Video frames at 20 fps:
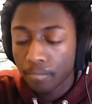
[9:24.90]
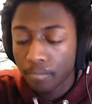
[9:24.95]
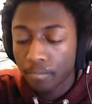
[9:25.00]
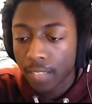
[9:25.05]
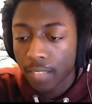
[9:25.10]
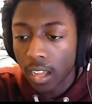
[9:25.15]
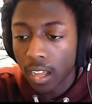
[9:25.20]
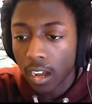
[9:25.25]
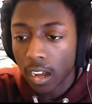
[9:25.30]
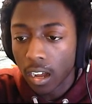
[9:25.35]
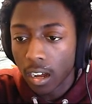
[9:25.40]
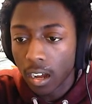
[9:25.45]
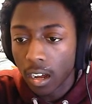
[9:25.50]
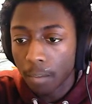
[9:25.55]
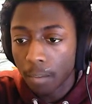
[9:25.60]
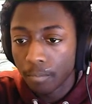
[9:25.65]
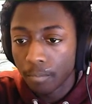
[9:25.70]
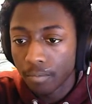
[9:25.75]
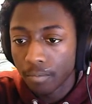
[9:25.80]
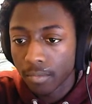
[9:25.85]

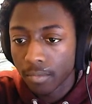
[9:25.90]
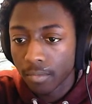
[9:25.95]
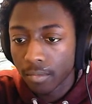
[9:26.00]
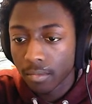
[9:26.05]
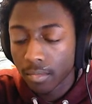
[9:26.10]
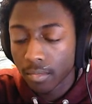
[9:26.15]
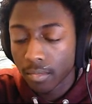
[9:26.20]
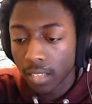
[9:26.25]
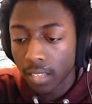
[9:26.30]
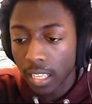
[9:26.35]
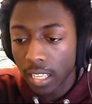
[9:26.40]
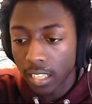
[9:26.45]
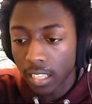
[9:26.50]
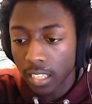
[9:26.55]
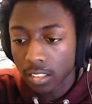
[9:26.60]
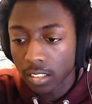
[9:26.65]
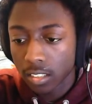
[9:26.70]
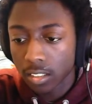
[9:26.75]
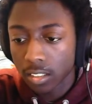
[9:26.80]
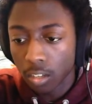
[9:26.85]

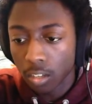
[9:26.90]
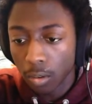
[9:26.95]
So